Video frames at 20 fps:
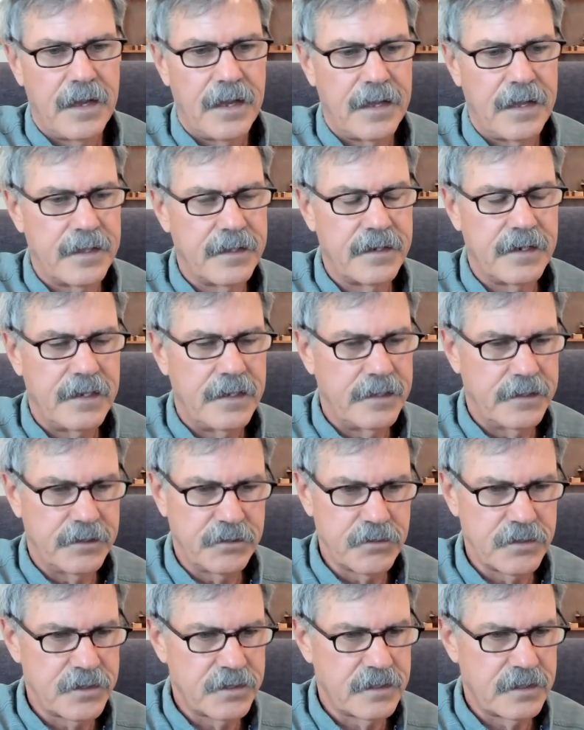And
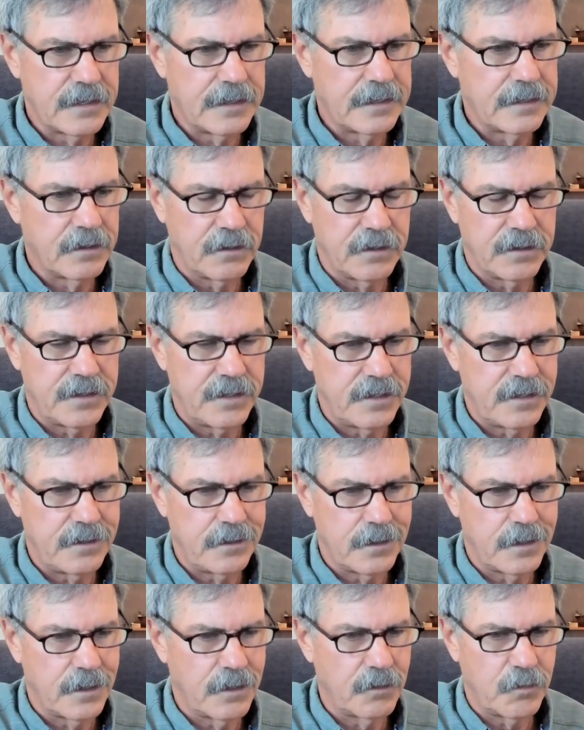
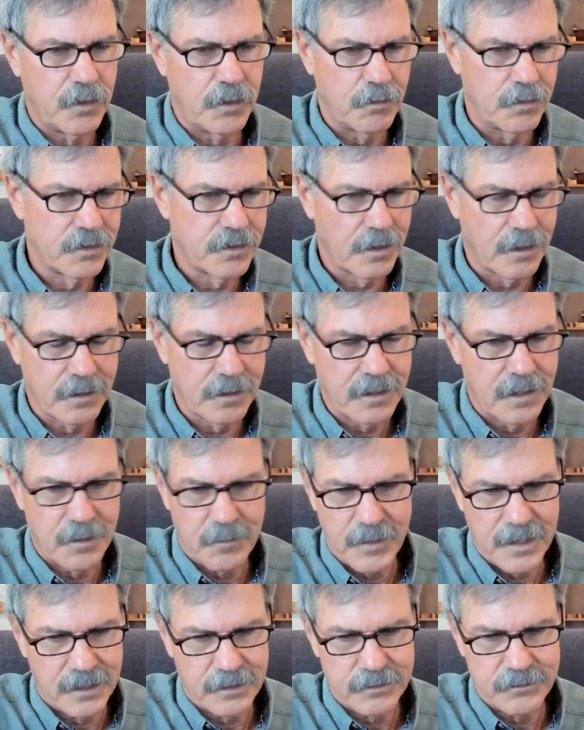interestingly, uh, we were talking
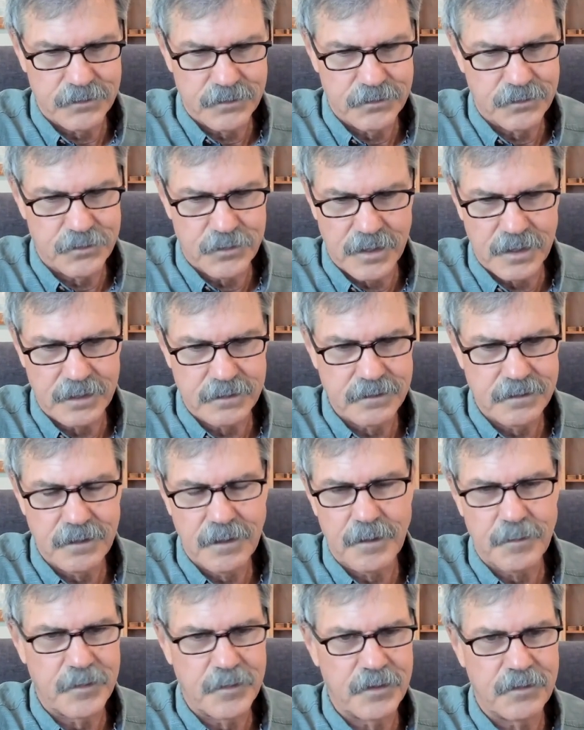about drugs
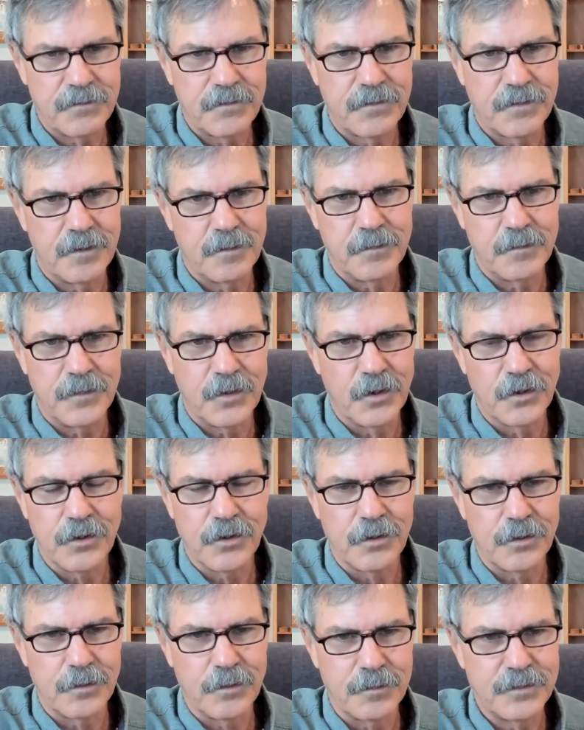coming from
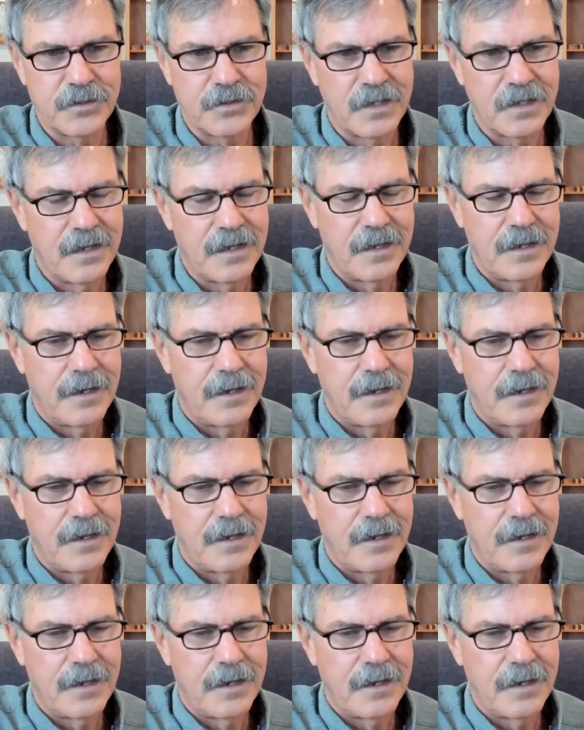herbs.